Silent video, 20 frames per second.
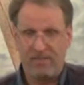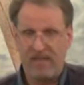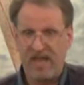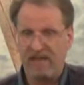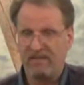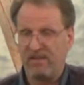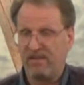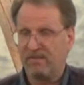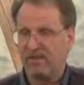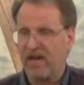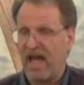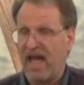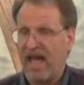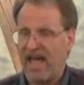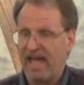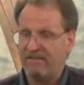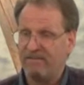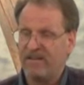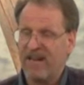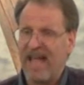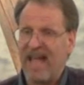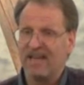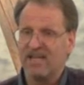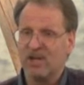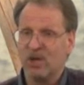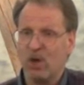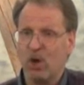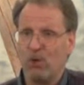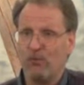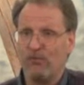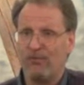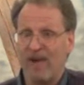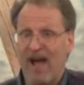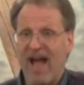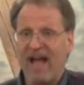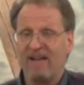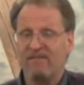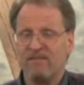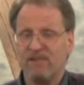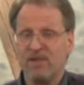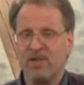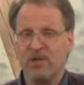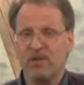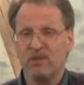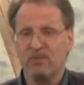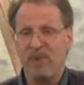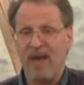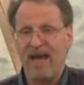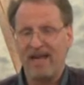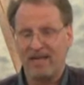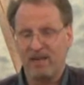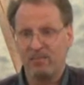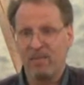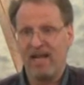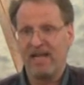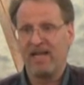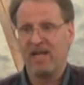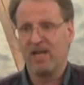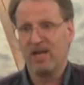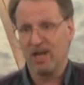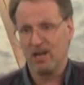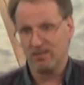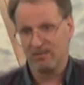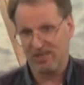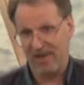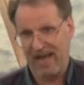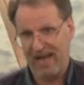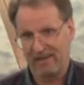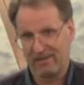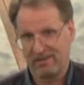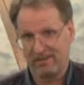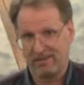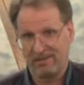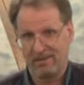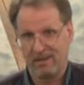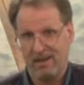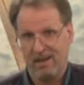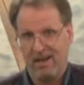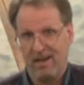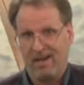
I even had to go 5 years back in my income taxes,